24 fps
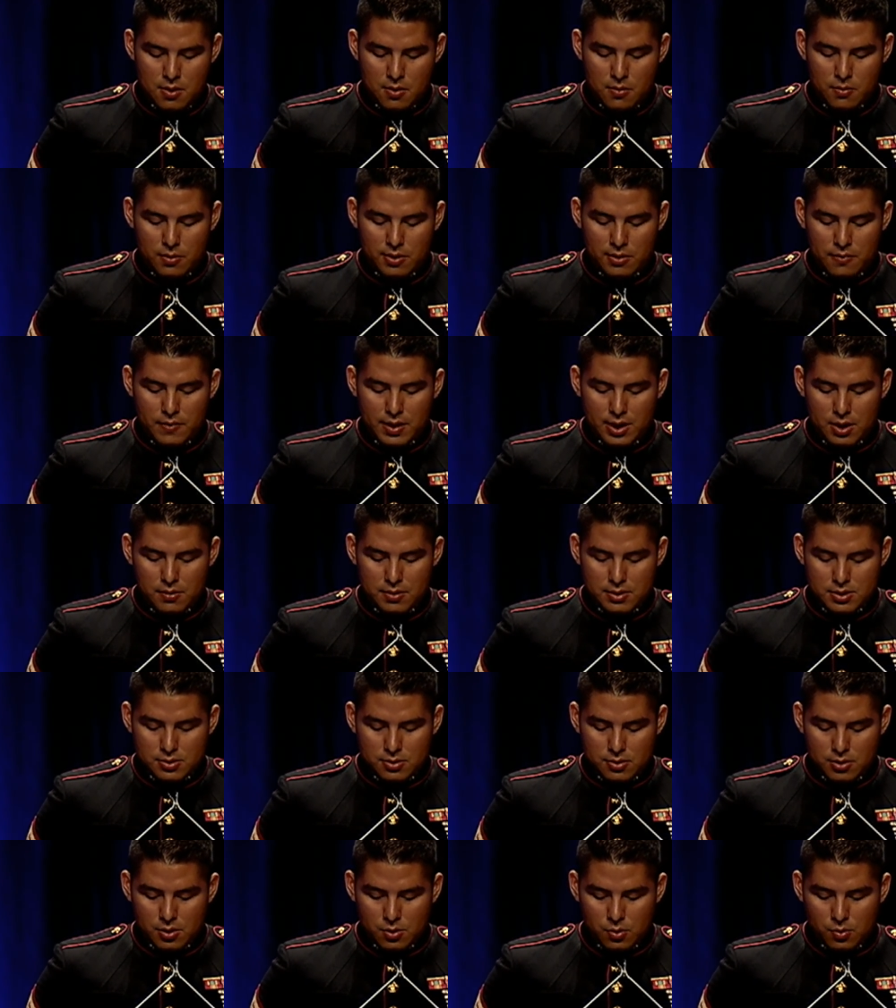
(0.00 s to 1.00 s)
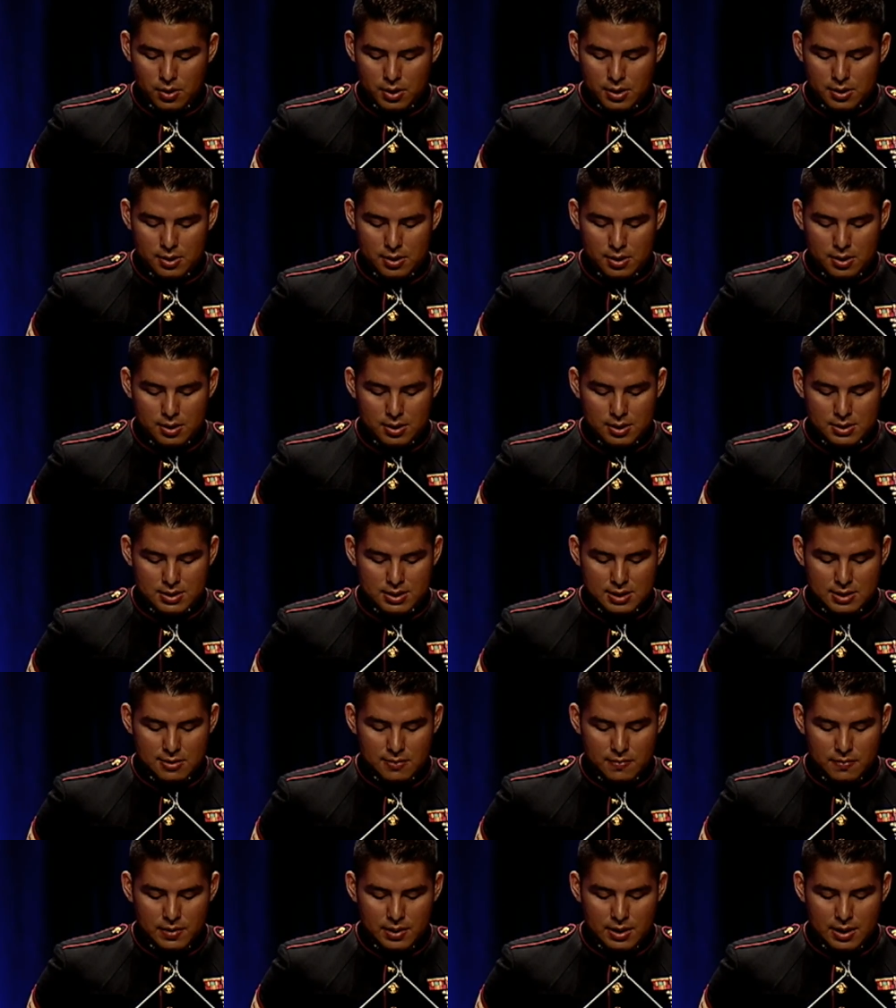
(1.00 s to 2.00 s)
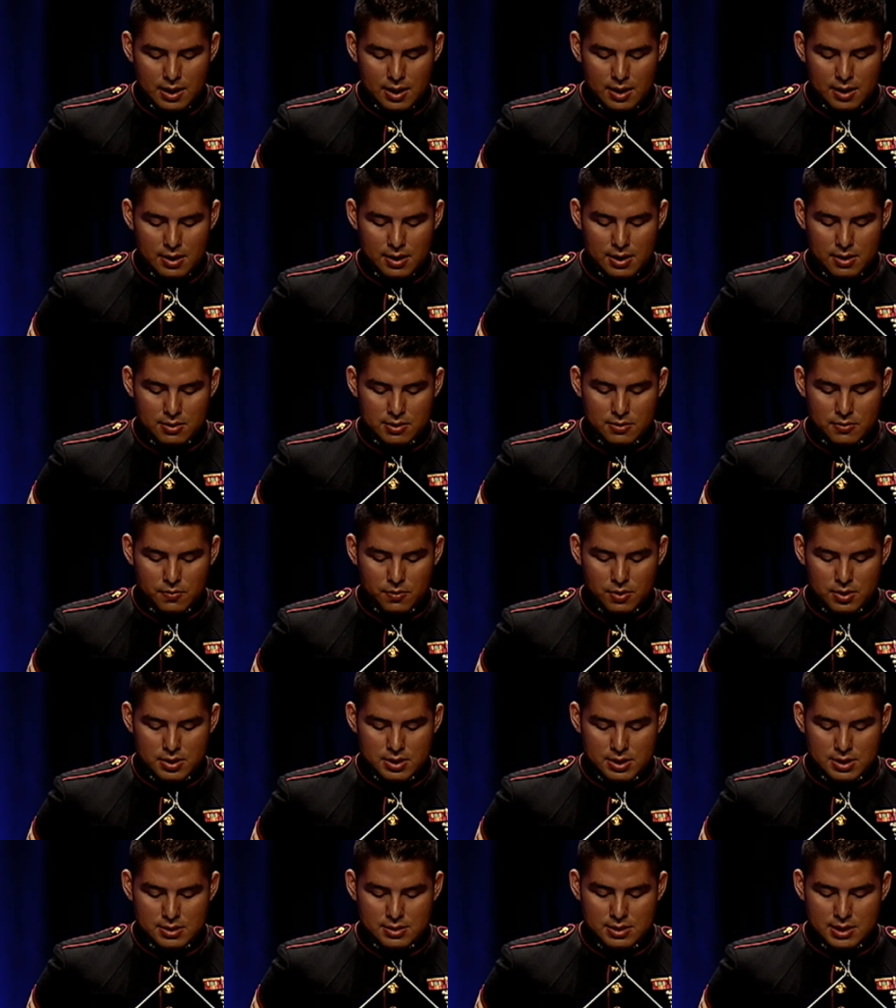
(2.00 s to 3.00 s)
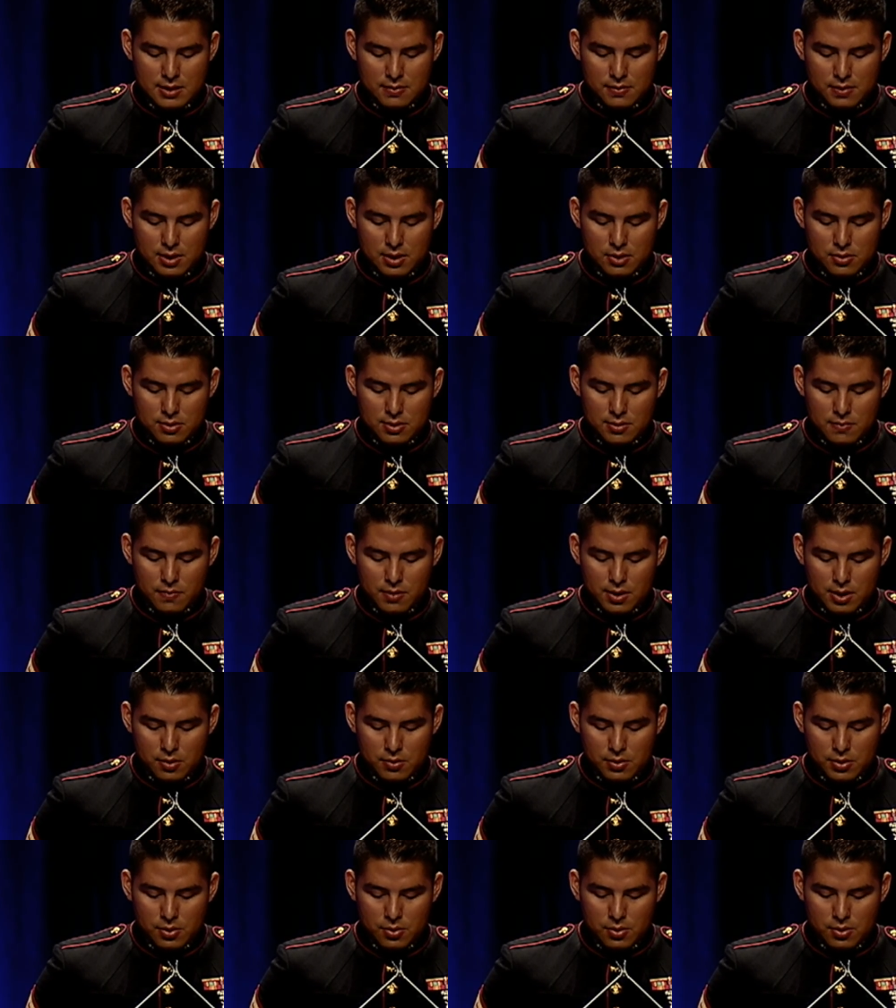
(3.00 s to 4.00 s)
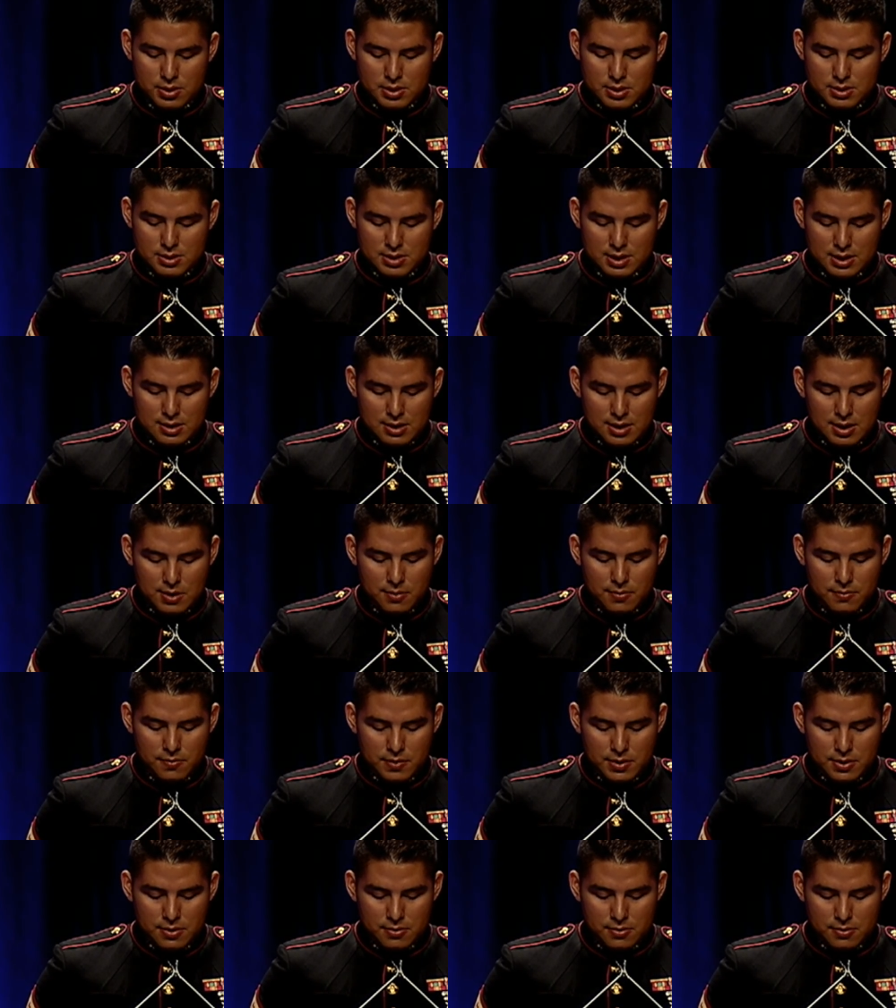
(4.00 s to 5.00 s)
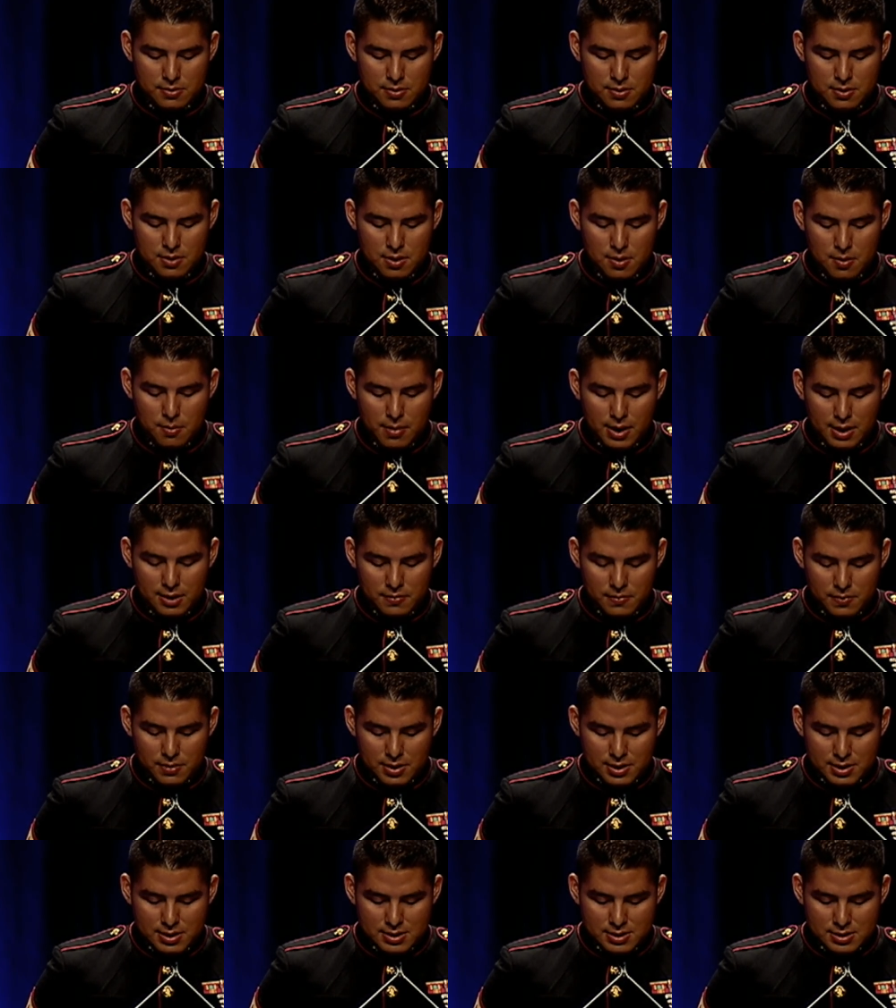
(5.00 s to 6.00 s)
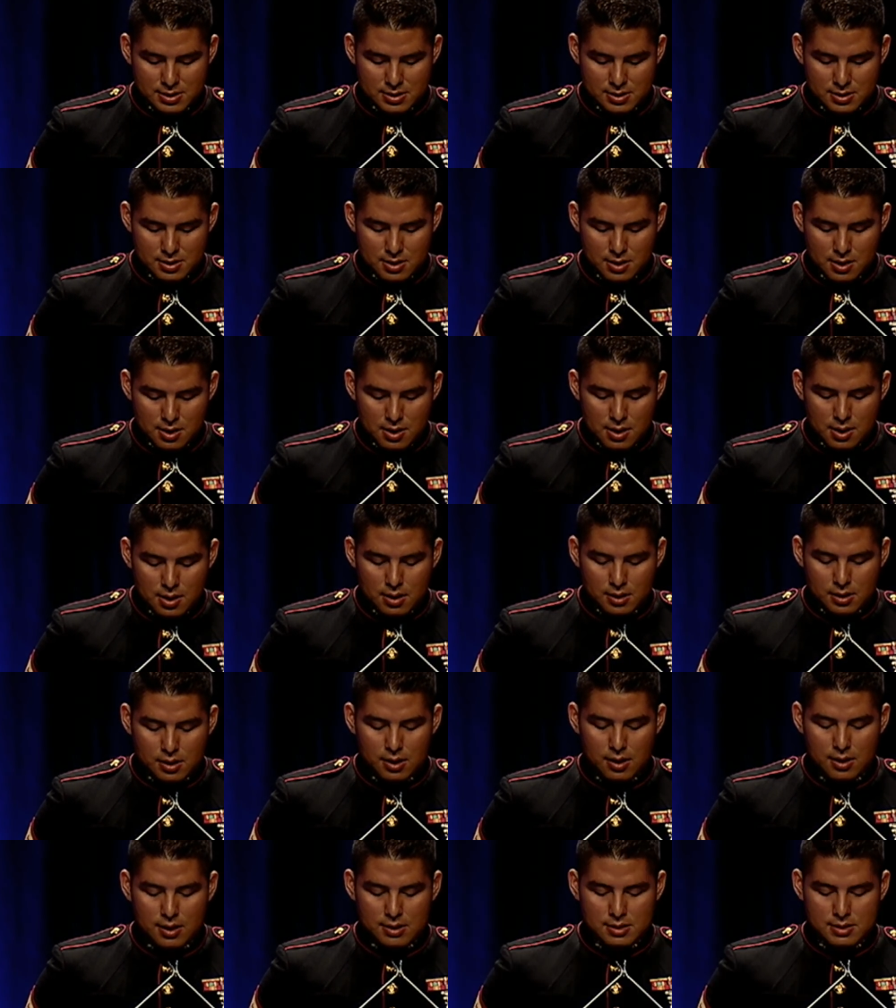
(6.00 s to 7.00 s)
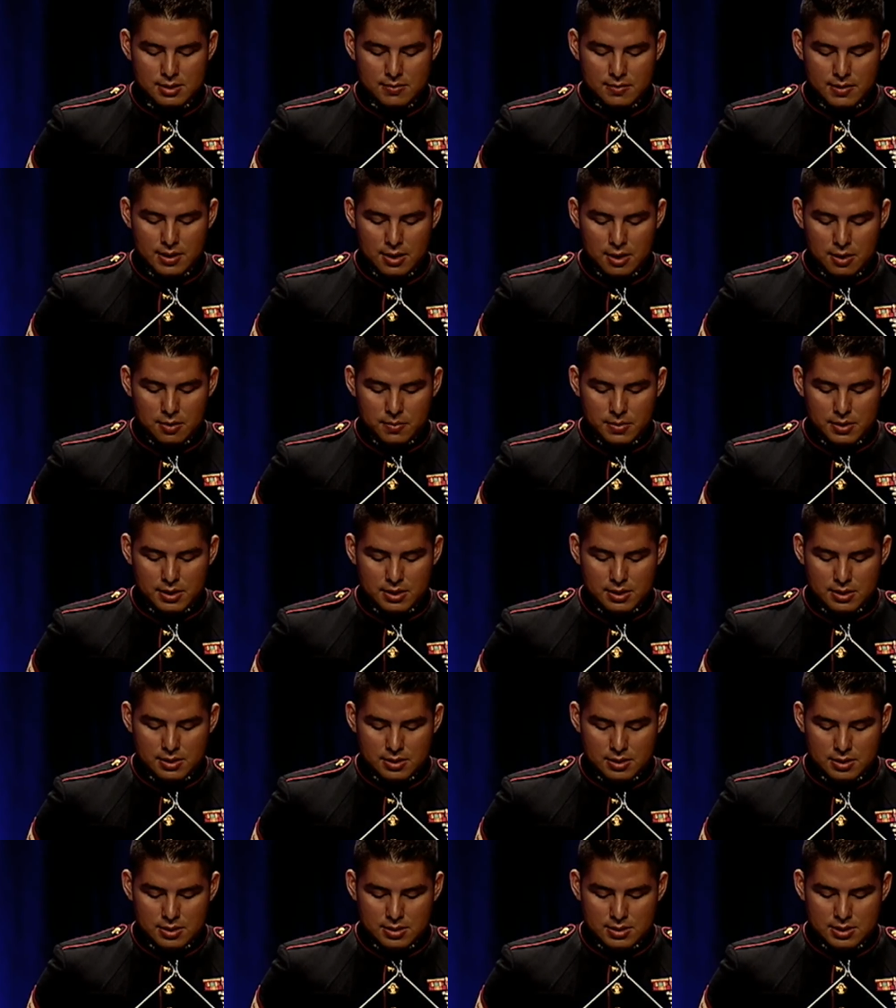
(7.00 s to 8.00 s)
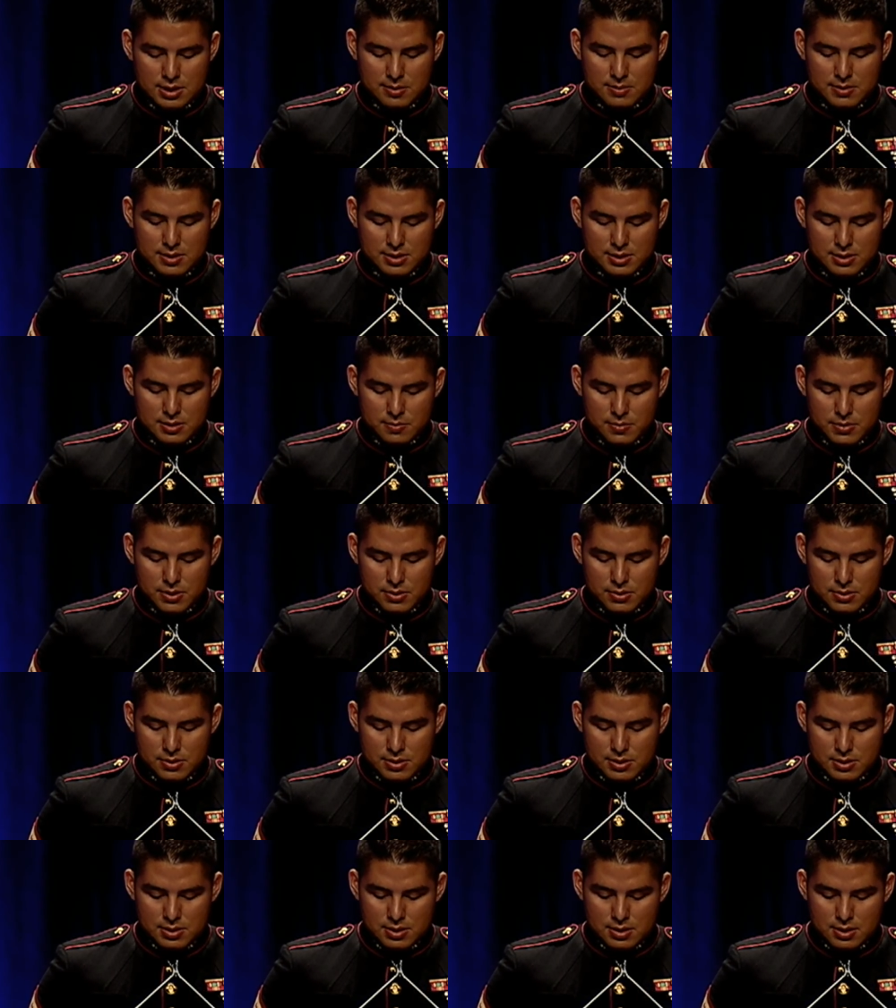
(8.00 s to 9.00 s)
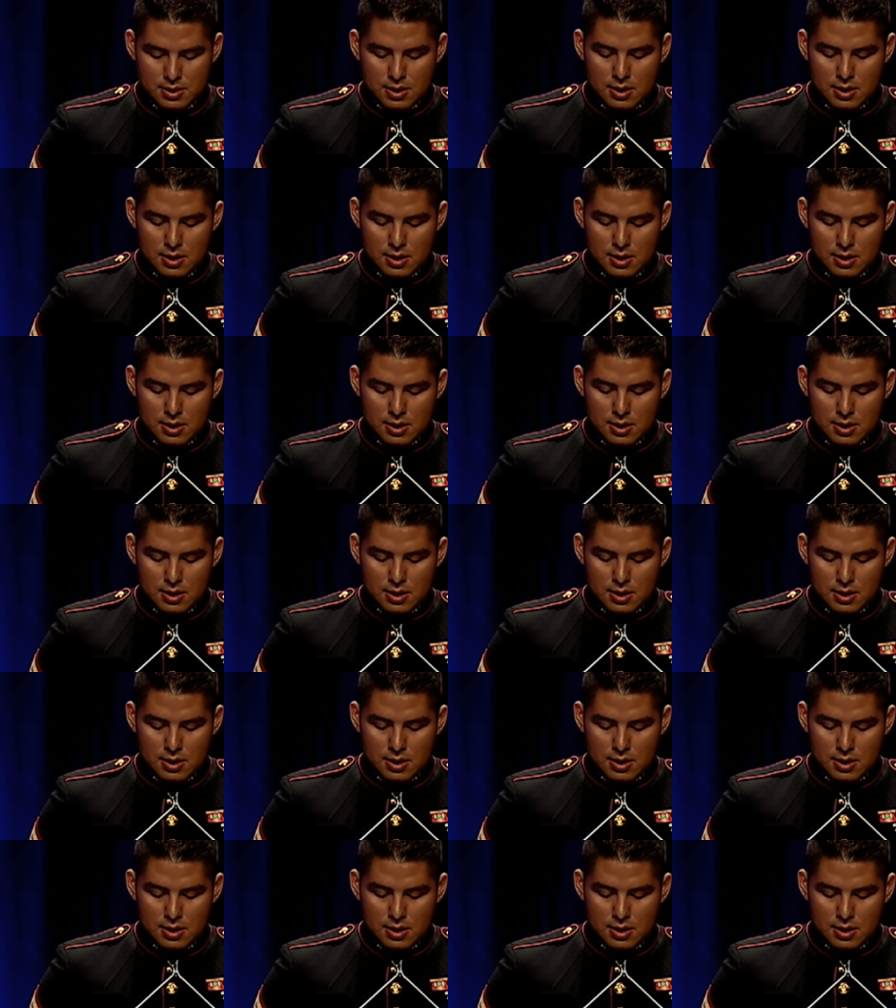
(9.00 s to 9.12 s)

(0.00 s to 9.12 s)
With Veterans Court working alongside the VA, I was fortunate to have gone through the following courses to name a few mindfulness, cognitive therapy, substance abuse,